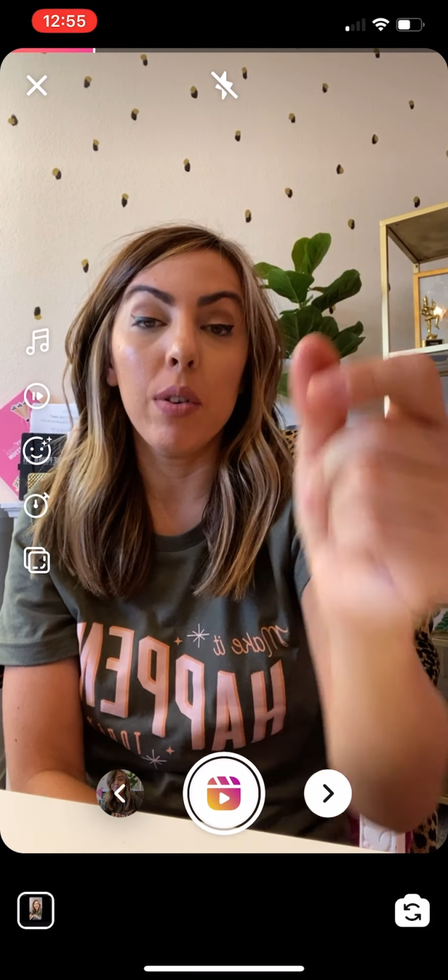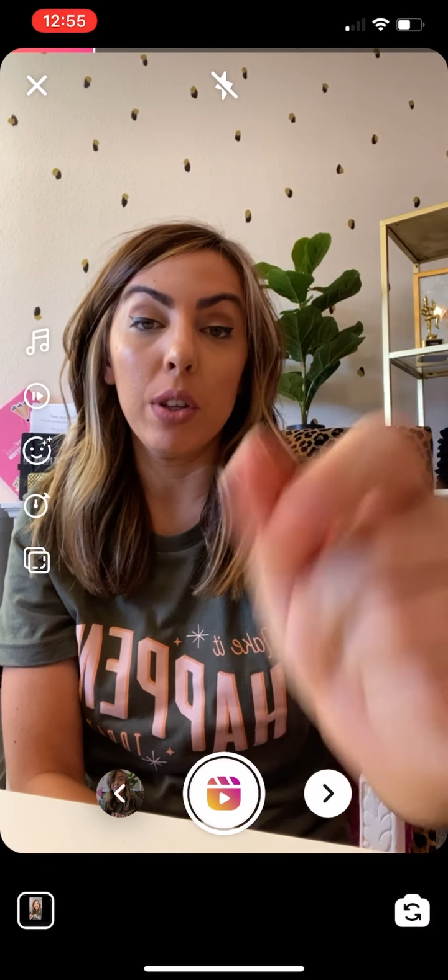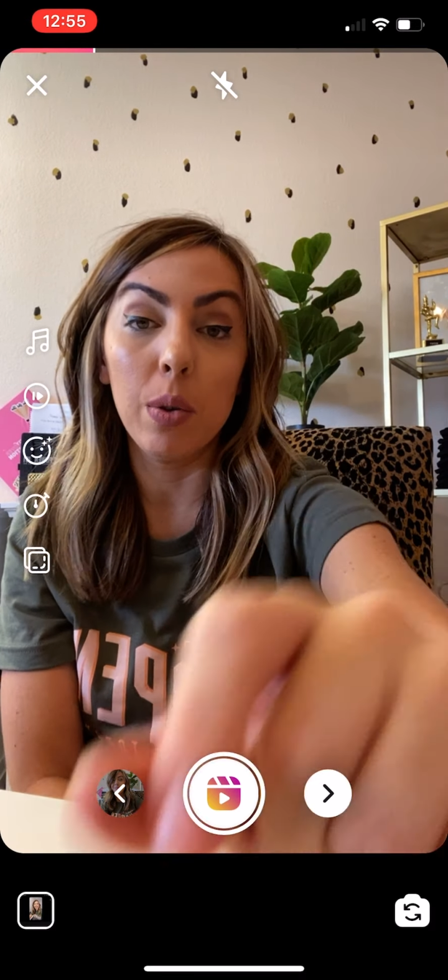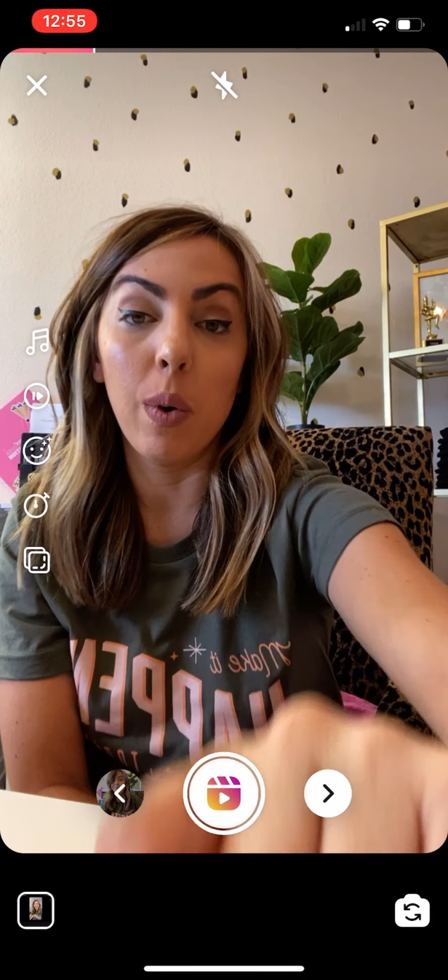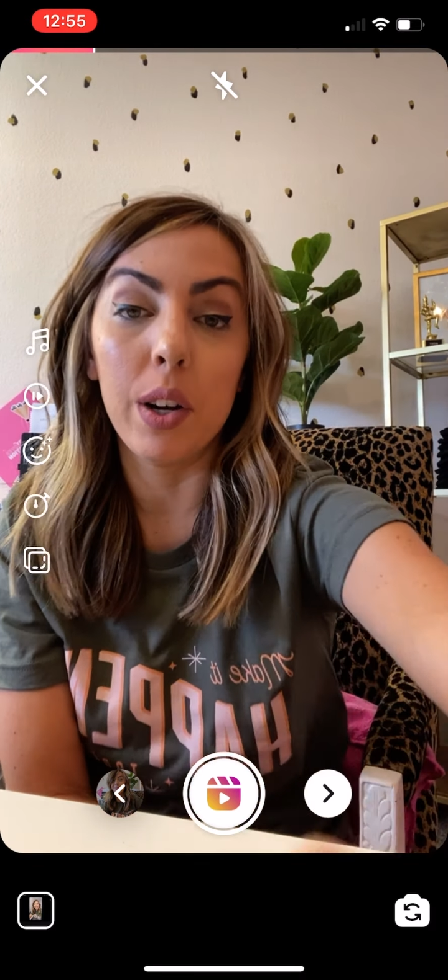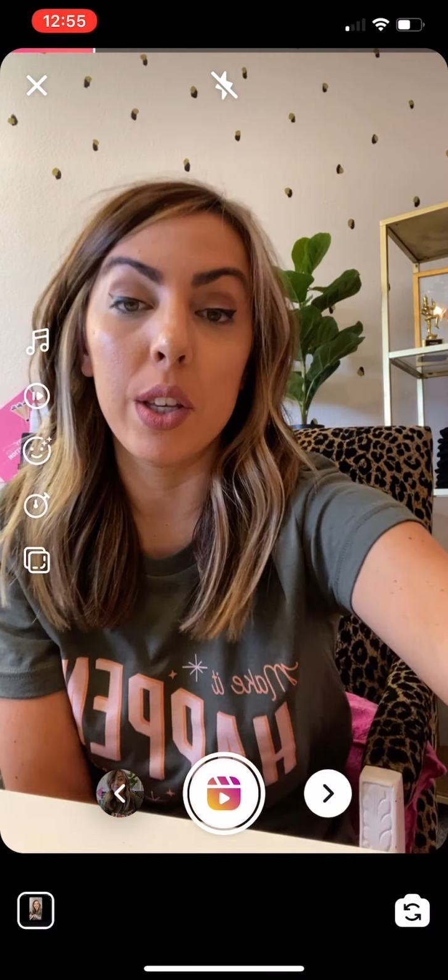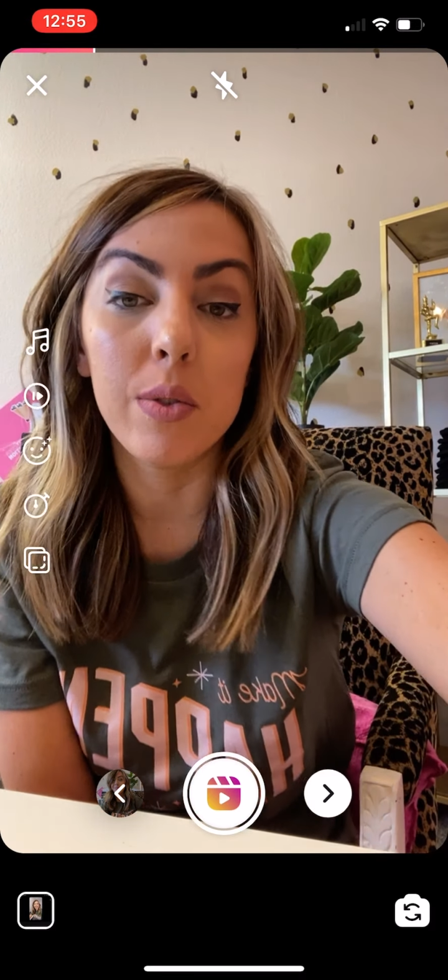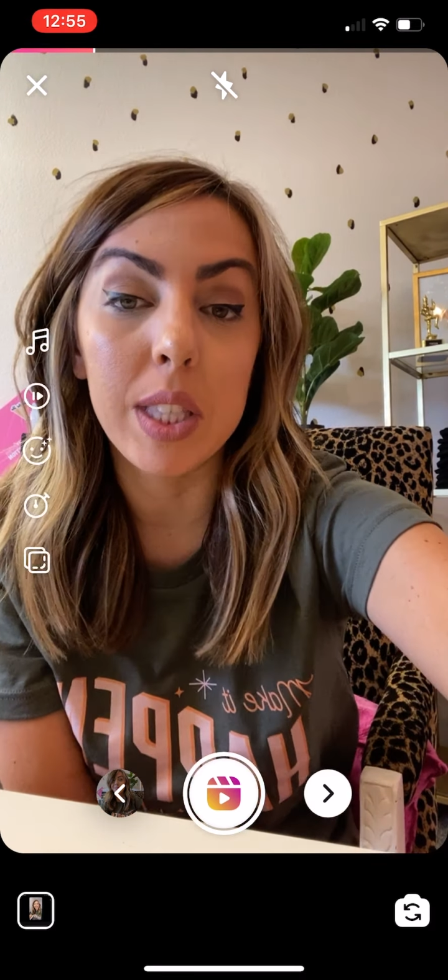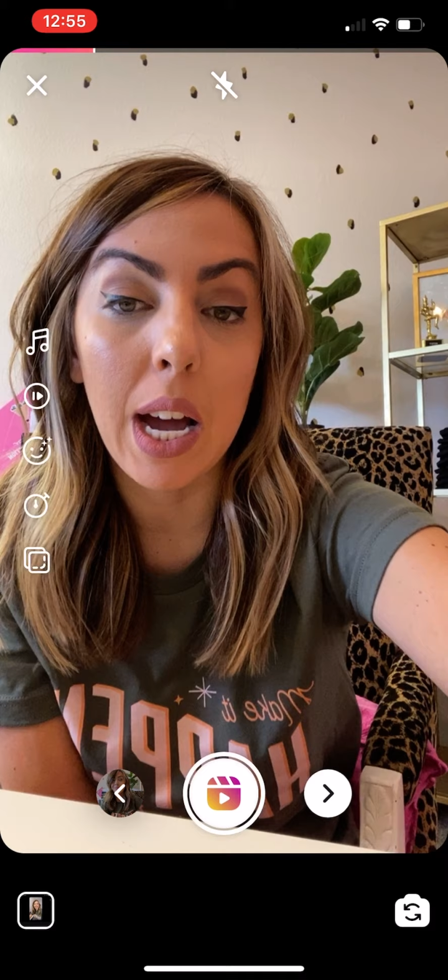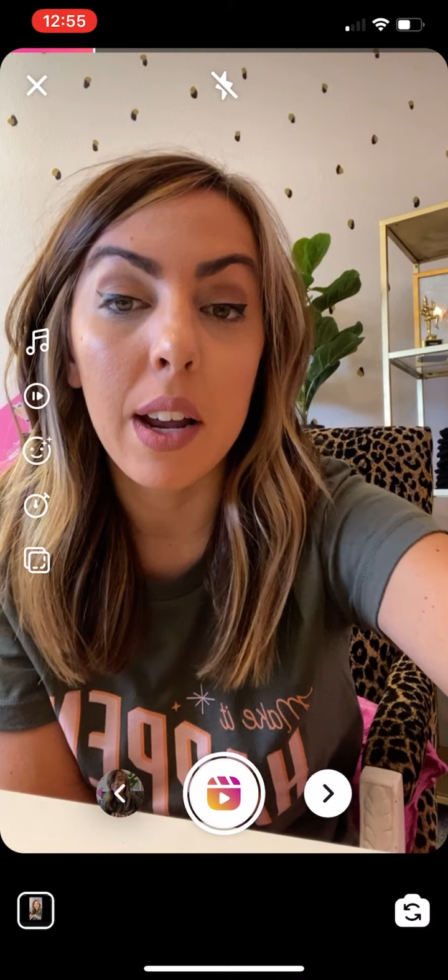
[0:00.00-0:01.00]
you want to use
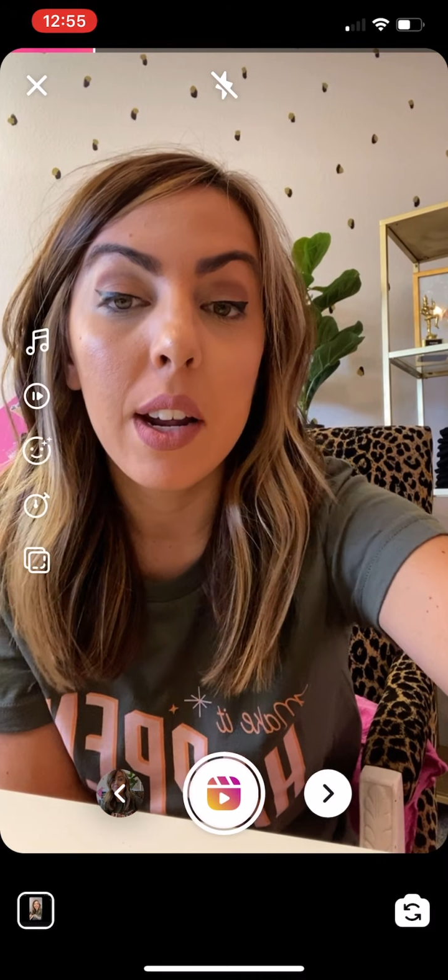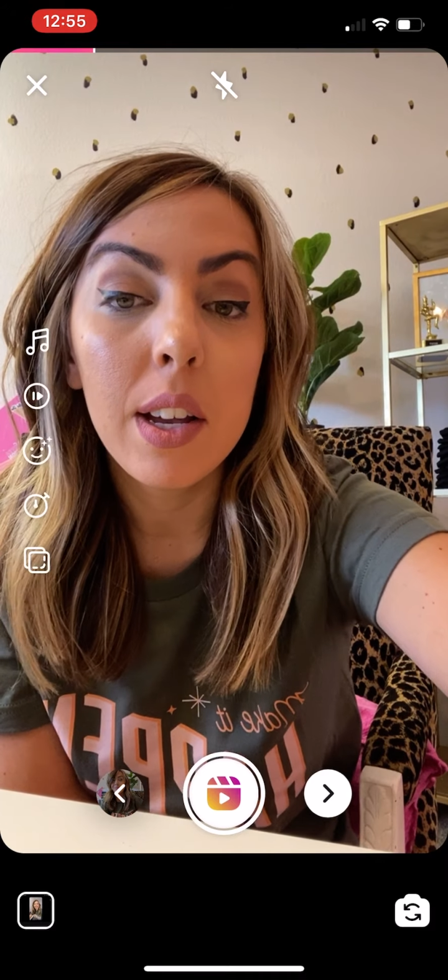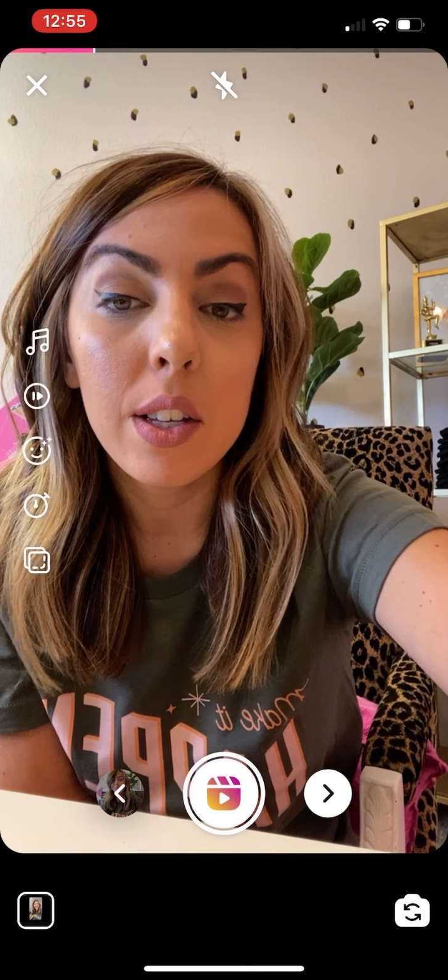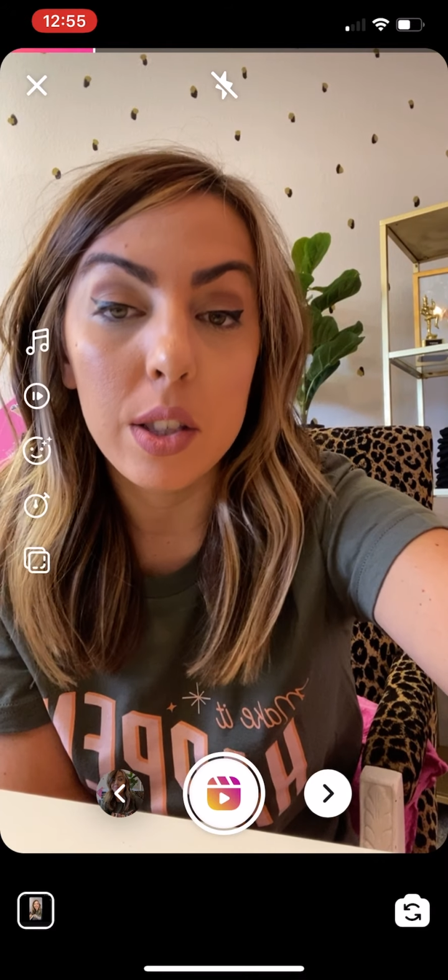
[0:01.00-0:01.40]
that. So